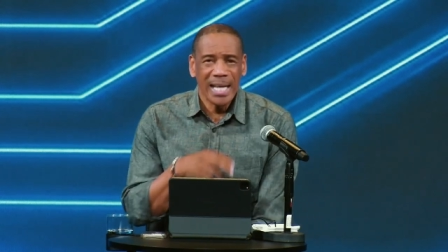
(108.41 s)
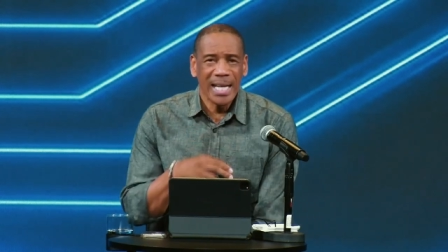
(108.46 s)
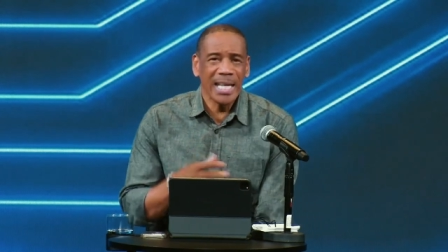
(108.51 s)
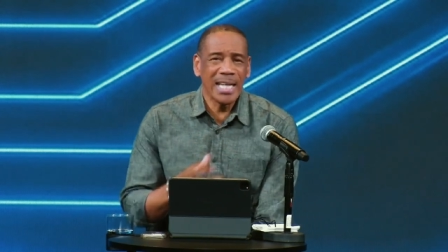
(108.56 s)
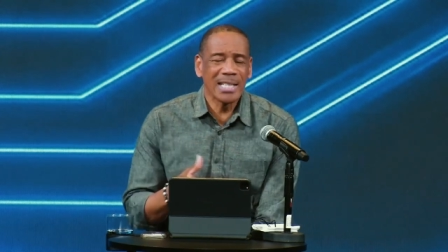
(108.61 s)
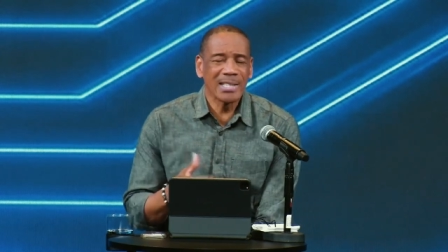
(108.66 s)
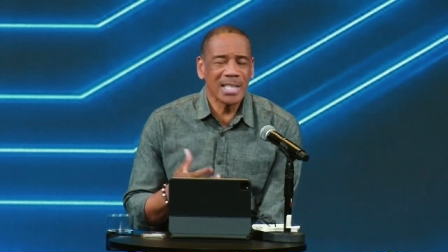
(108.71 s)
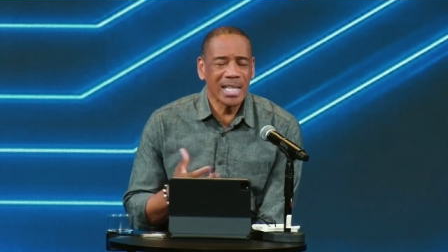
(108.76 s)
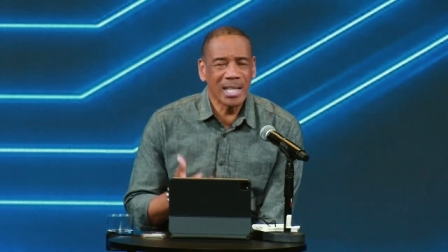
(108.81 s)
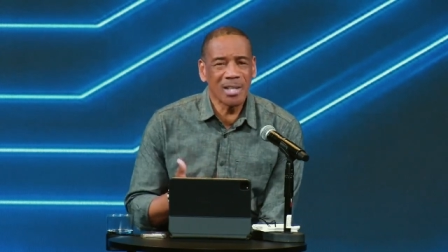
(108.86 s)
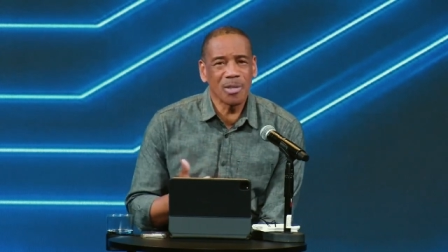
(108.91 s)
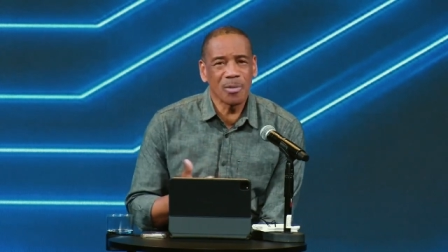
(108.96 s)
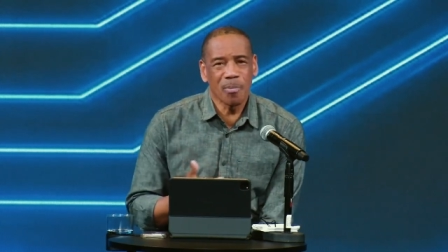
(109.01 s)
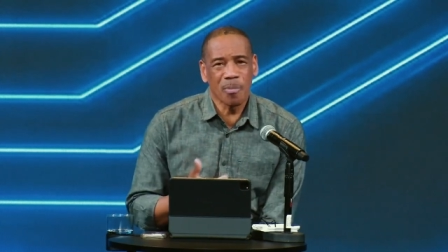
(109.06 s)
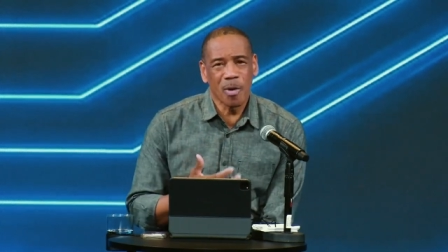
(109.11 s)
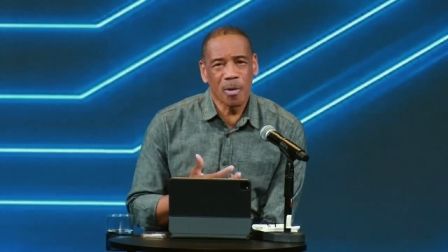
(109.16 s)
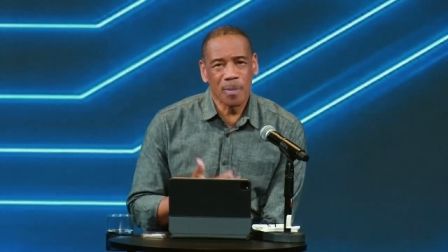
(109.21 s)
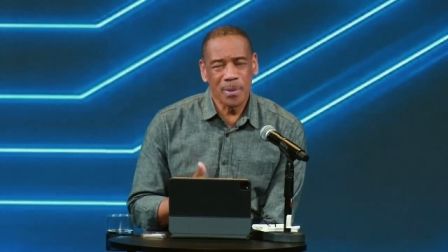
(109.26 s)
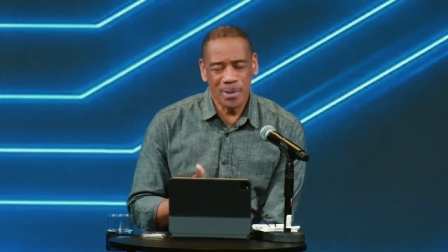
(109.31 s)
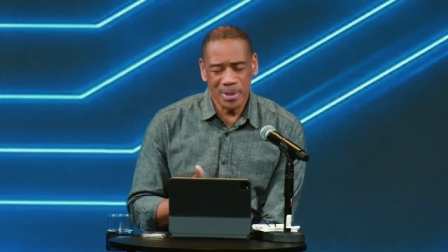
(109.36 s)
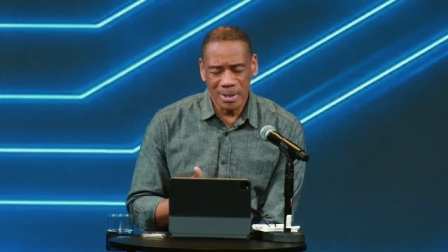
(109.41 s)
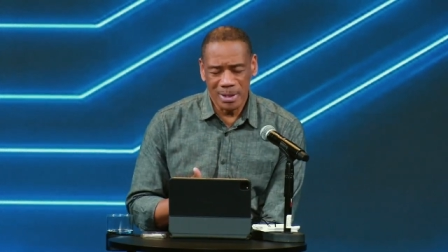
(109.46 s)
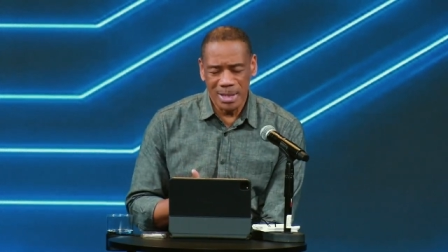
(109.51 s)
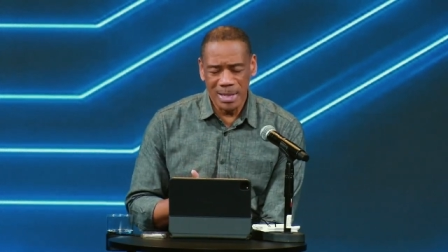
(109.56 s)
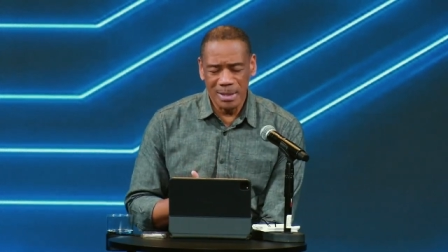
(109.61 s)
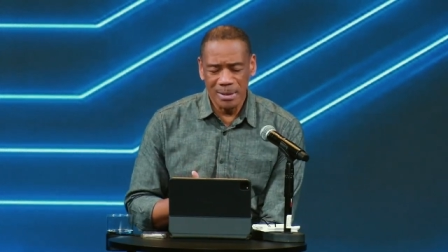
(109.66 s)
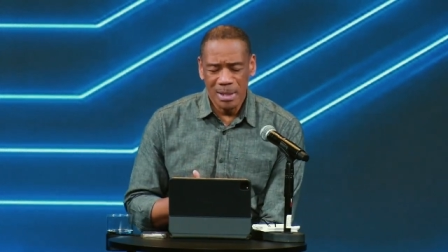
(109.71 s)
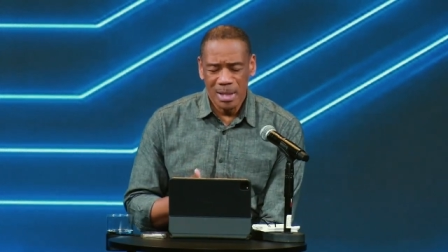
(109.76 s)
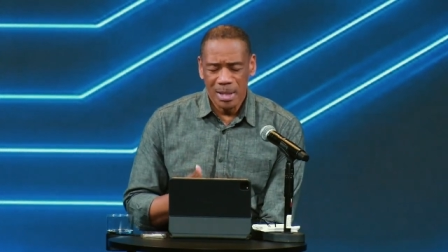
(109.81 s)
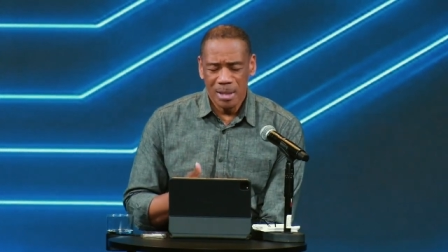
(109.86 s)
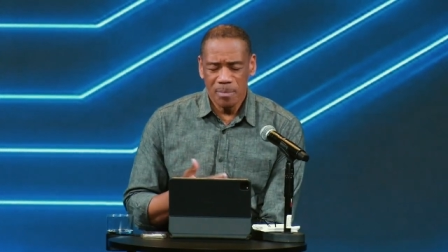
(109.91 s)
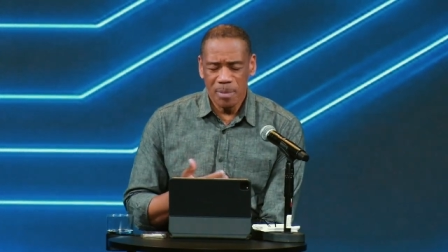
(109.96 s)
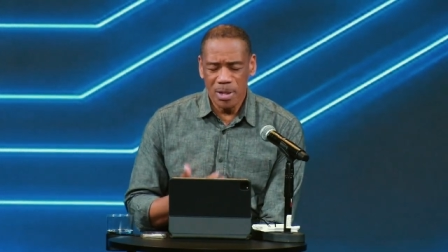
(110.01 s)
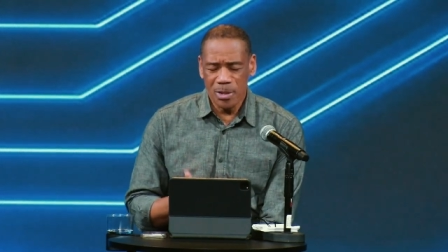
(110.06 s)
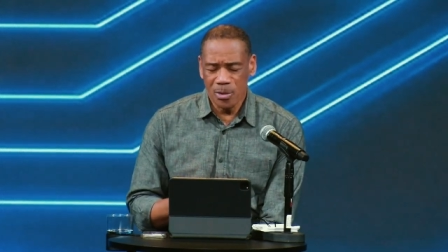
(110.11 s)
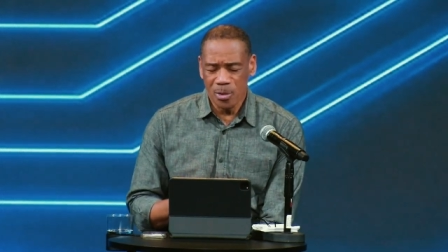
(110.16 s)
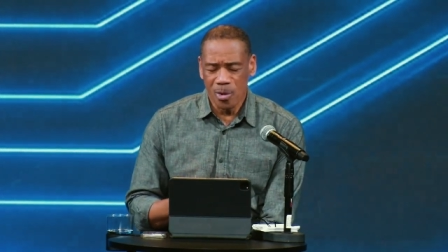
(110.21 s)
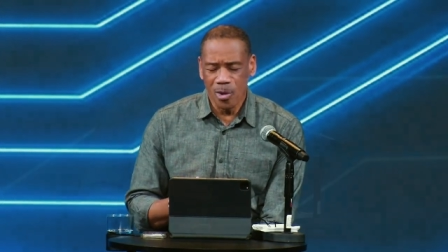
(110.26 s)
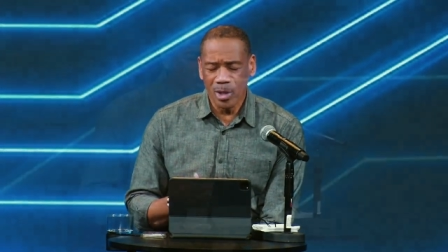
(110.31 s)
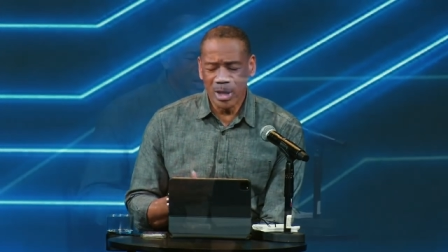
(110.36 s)
He is here purposing
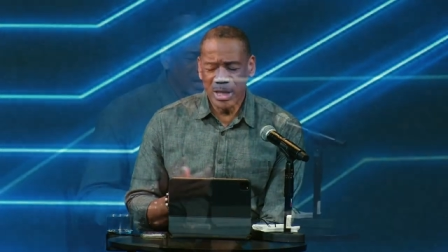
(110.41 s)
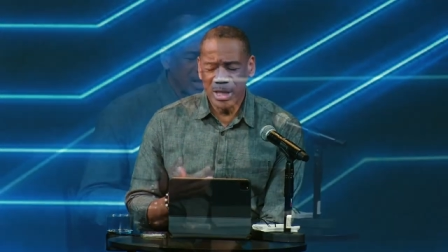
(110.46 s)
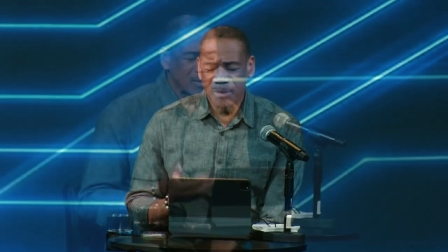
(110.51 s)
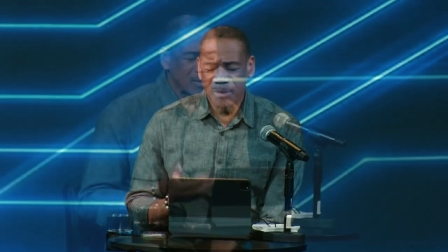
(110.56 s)
betrothing